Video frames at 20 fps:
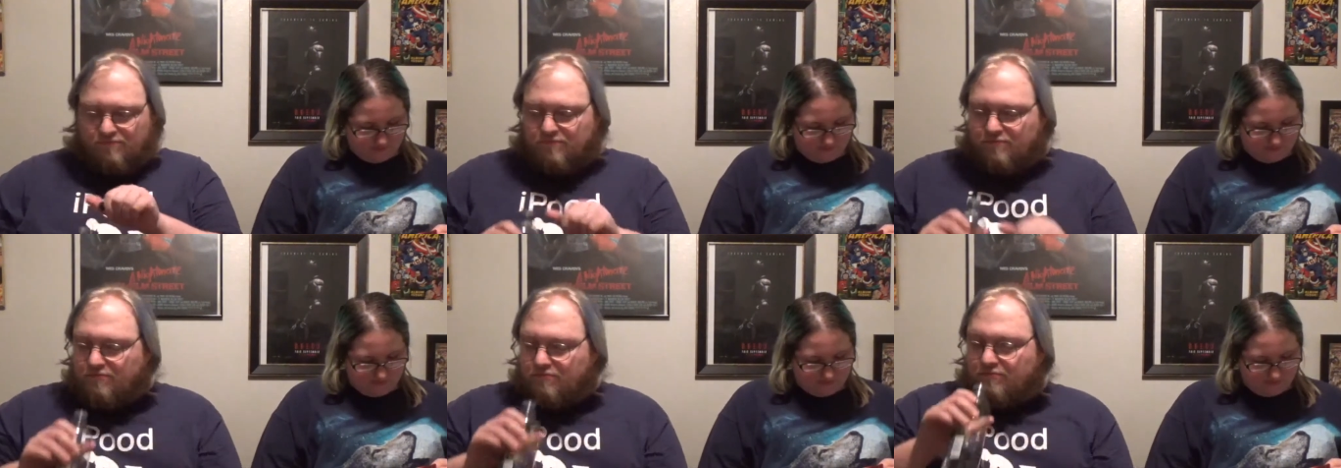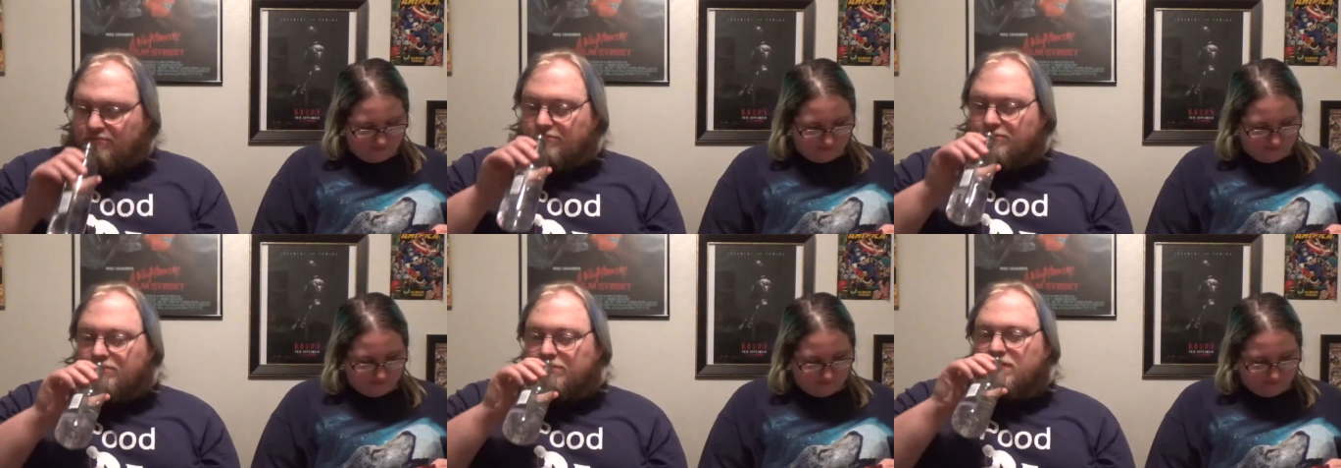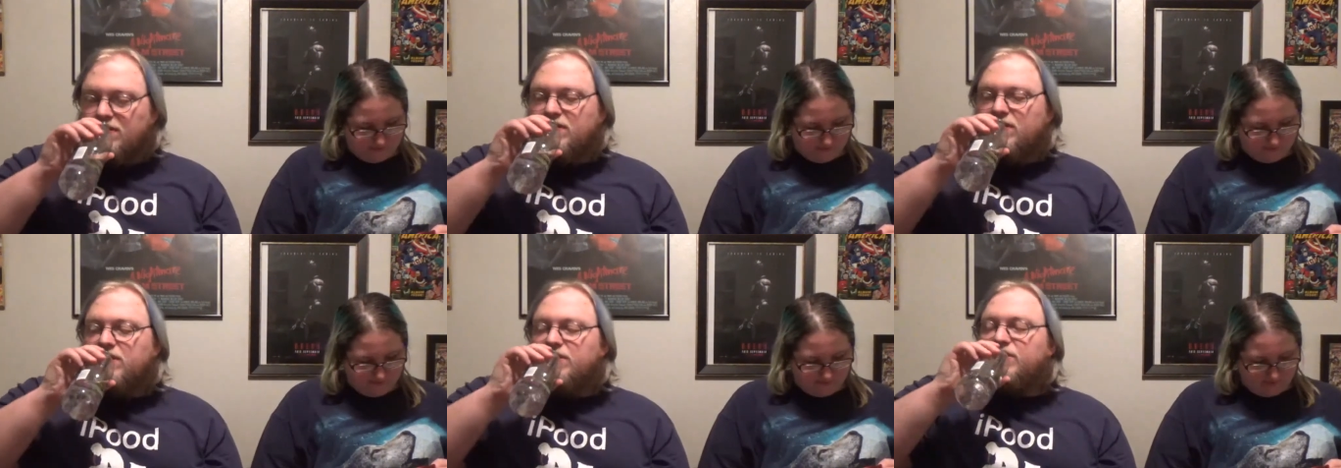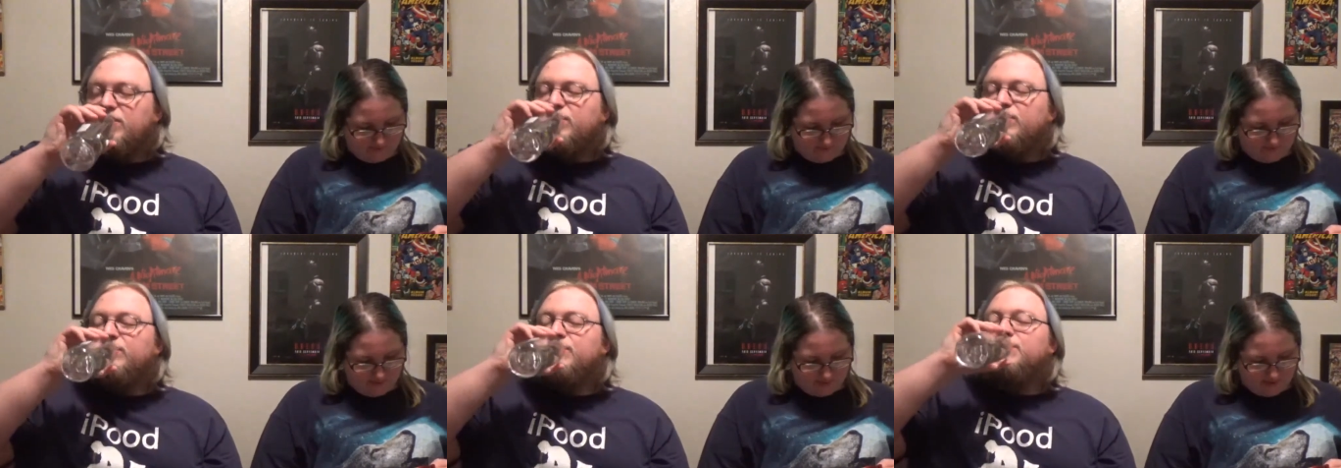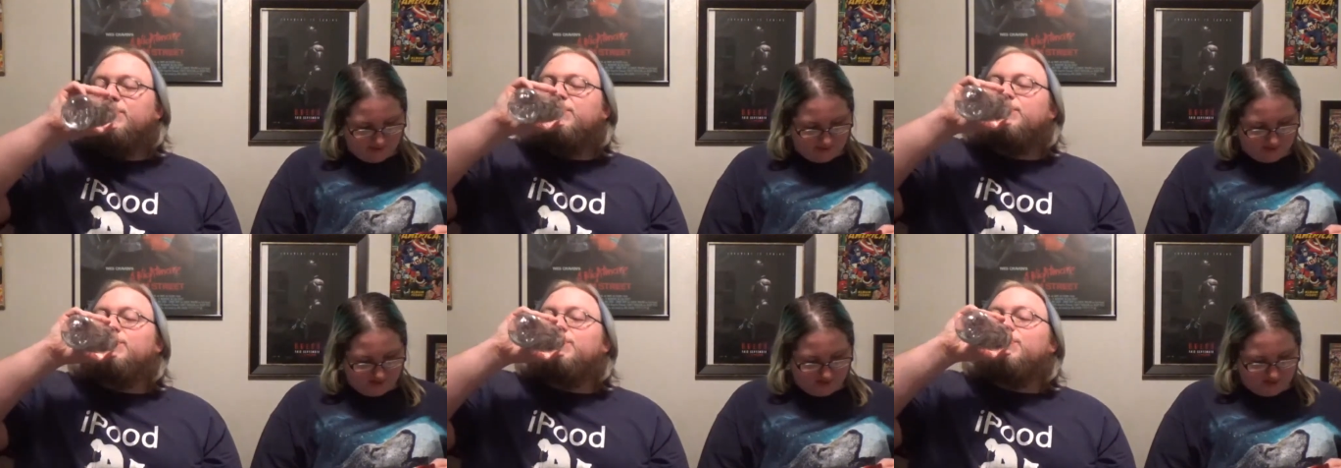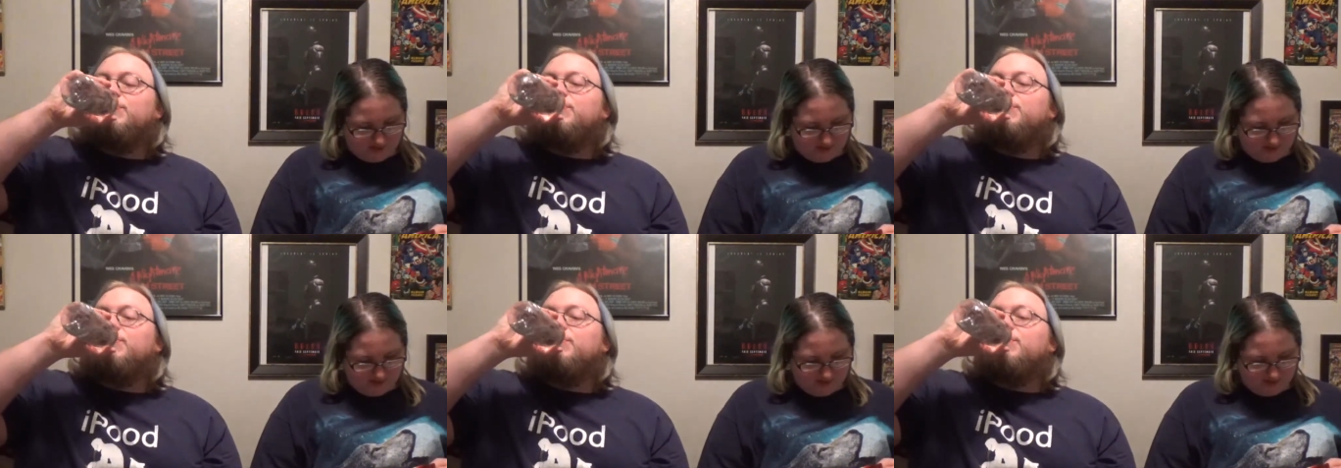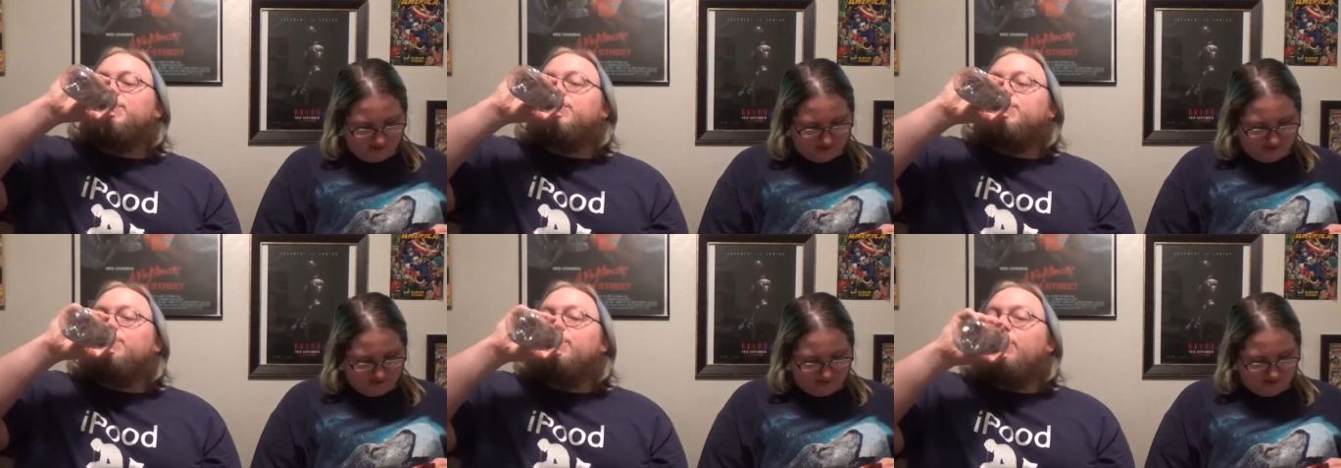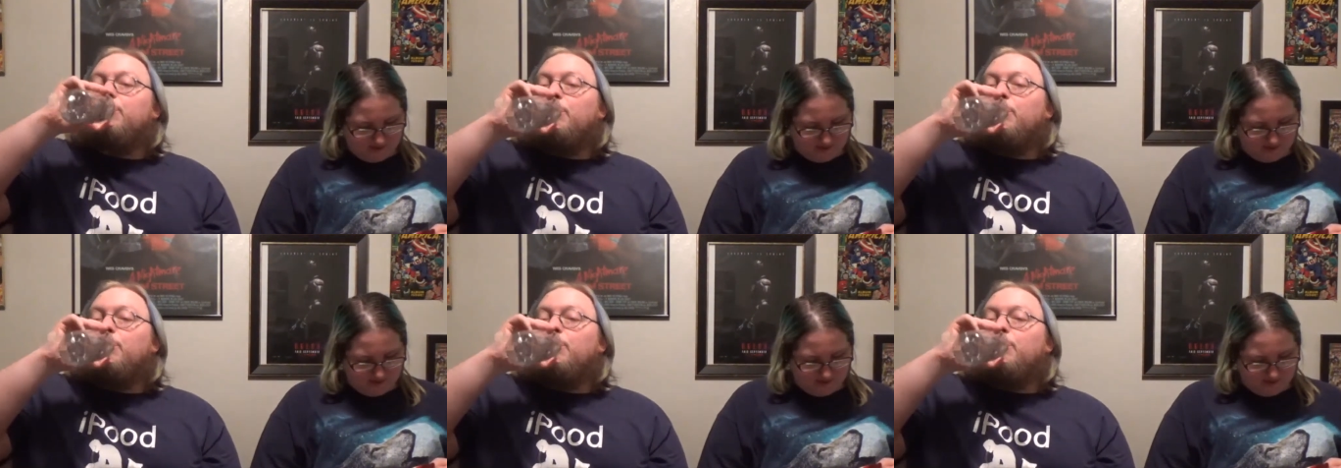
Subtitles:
Nothing is said.